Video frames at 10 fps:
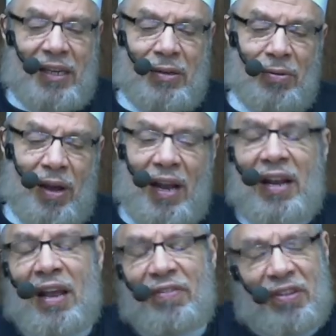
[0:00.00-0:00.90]
There is
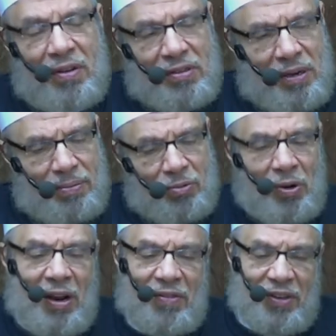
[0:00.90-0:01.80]
no
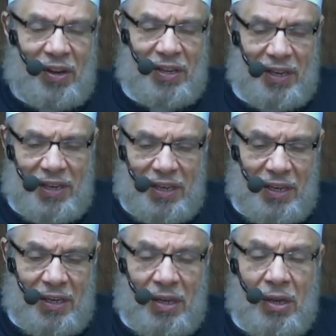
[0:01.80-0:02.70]
authentic hadith that
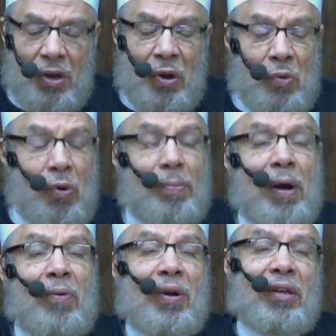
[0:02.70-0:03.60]
uh, specifies
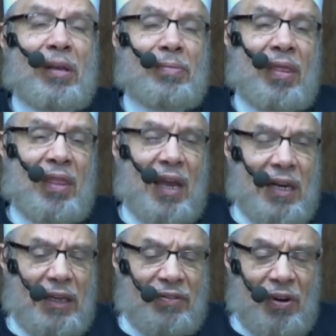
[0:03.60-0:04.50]
the date.
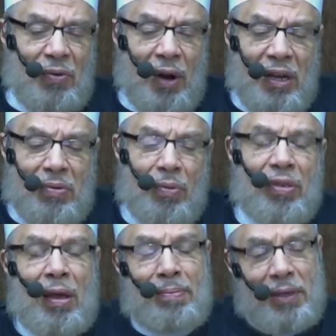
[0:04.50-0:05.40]
And anything
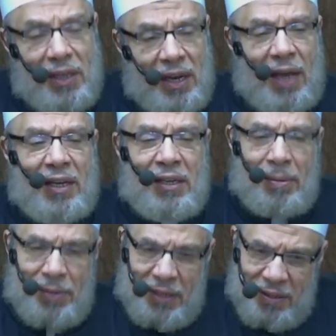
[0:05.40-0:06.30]
that happened is
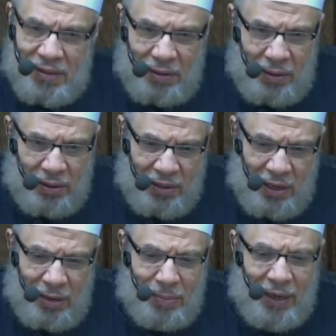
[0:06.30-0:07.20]
not
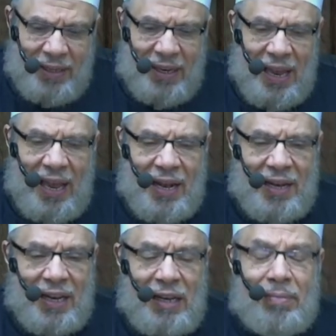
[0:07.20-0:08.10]
authenticated
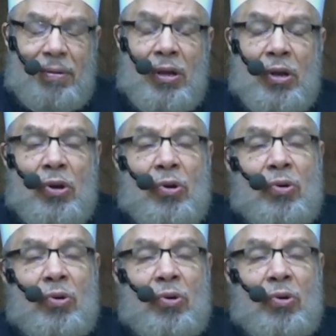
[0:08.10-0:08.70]
on the Prophet.